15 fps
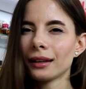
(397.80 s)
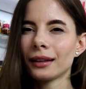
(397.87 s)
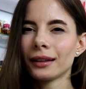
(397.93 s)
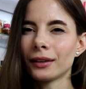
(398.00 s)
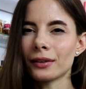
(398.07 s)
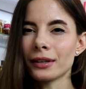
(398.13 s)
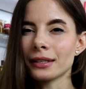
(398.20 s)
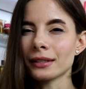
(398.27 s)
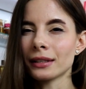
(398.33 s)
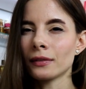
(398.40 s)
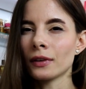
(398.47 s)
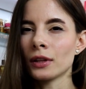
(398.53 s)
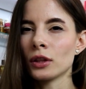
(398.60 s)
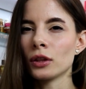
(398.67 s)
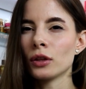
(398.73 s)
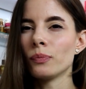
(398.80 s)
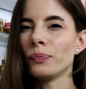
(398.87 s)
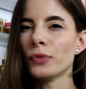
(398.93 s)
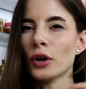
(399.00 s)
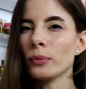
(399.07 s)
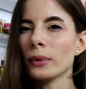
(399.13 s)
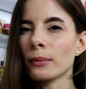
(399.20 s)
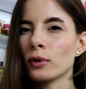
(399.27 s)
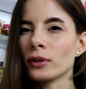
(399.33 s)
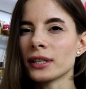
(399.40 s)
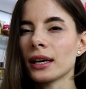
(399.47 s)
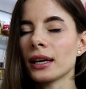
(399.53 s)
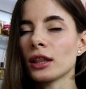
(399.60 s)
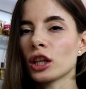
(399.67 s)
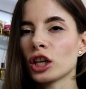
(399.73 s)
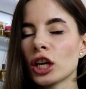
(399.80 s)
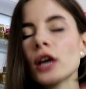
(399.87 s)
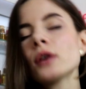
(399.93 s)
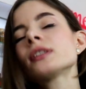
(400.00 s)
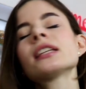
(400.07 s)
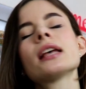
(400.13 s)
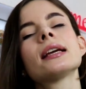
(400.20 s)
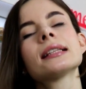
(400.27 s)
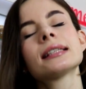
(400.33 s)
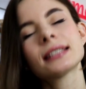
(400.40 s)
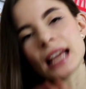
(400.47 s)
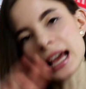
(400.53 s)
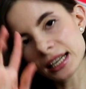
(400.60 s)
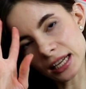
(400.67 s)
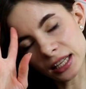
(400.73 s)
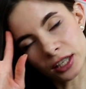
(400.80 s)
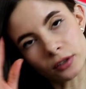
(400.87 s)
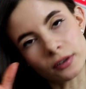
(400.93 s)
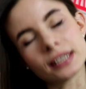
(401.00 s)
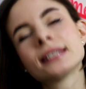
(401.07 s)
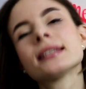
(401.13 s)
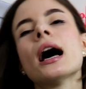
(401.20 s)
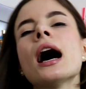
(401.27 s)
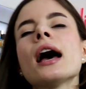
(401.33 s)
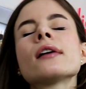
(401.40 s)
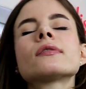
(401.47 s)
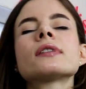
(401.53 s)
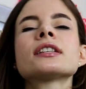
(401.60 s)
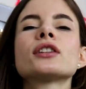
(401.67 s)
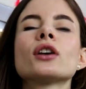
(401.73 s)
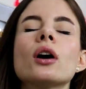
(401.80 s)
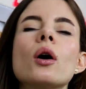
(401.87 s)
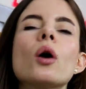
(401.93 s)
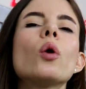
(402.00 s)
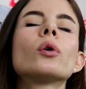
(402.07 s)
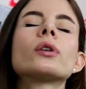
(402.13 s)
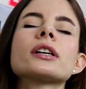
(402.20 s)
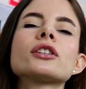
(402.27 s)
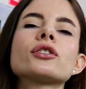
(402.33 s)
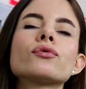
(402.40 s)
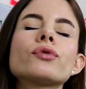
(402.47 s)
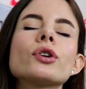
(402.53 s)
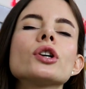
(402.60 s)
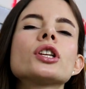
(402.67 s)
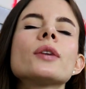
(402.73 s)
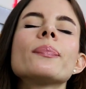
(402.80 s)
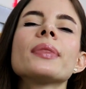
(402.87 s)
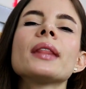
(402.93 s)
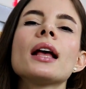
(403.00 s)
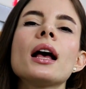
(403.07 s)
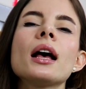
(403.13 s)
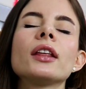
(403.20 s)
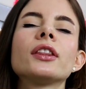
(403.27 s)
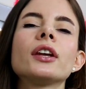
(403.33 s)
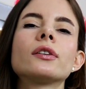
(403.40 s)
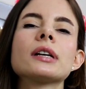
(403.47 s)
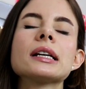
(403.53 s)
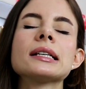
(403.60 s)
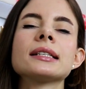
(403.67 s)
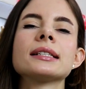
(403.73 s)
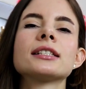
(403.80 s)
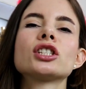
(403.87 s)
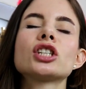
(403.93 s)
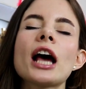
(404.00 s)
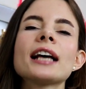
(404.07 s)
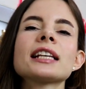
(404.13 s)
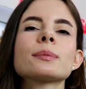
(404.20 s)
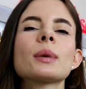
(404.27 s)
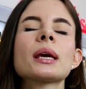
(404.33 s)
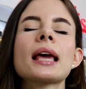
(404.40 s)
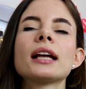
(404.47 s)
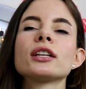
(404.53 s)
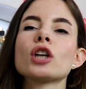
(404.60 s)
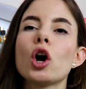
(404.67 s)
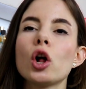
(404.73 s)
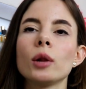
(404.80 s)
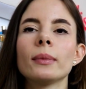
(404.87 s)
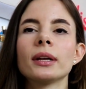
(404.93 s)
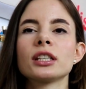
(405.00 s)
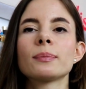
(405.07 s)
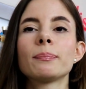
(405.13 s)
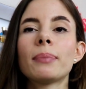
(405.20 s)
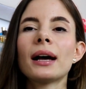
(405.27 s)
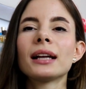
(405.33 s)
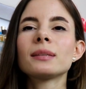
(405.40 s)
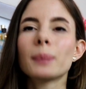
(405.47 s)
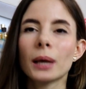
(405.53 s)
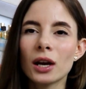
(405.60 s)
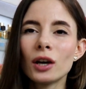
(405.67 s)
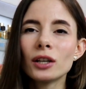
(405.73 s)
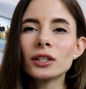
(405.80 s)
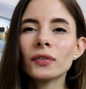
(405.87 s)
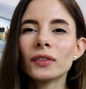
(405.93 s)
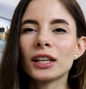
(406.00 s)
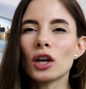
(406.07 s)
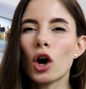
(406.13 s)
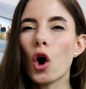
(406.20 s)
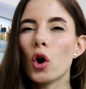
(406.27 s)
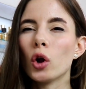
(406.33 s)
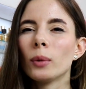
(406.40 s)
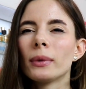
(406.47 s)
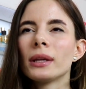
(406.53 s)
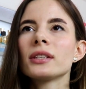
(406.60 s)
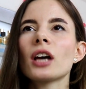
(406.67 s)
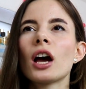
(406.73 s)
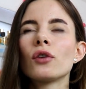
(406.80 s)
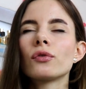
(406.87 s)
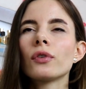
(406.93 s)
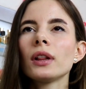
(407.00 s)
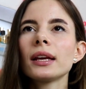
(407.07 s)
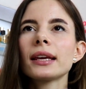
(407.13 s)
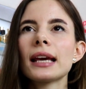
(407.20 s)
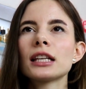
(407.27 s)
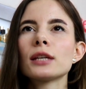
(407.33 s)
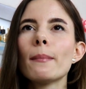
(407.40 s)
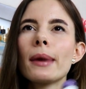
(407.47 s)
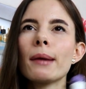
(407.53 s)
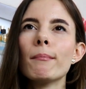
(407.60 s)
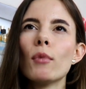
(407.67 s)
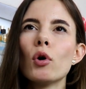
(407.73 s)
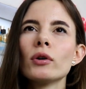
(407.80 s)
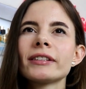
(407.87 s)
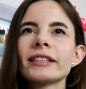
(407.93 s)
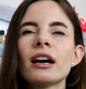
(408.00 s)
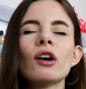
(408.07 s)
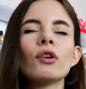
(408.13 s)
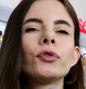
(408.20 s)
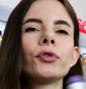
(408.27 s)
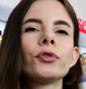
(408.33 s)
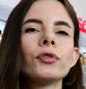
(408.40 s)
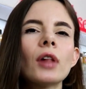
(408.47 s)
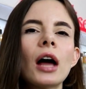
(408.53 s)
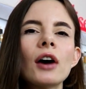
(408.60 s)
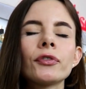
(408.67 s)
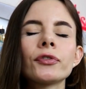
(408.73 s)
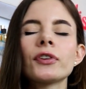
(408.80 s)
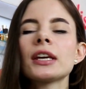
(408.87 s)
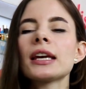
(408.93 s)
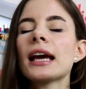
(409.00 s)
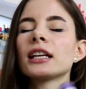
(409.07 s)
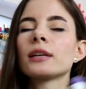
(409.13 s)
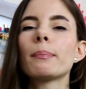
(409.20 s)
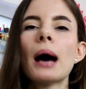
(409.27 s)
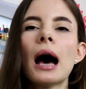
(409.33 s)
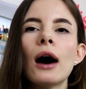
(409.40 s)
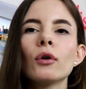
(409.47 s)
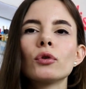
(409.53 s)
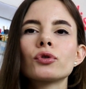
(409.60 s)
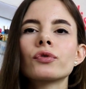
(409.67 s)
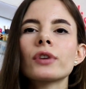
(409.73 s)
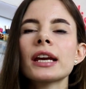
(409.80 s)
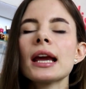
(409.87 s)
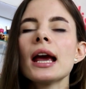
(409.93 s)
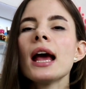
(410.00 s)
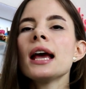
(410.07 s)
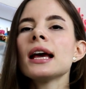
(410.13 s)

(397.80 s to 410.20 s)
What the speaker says: there is even no mimosa in the notes. Instead, there is iris, orris root, there is jasmine and almond. But because of that almond, I really get mimosa fluffy and powdery.